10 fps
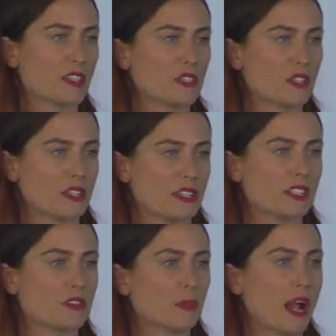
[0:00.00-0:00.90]

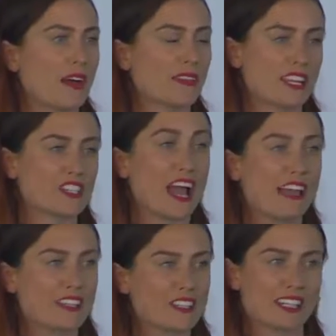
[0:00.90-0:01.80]
students throughout their
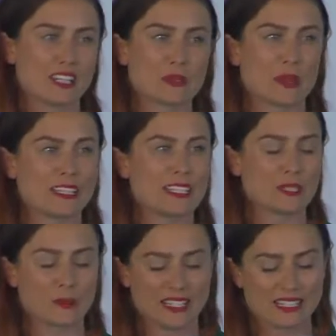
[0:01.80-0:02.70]
challenging
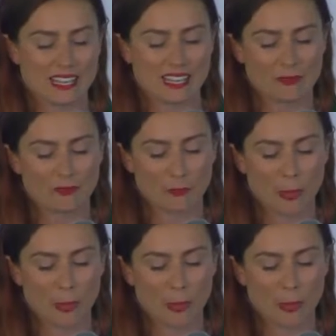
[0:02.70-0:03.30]
2020.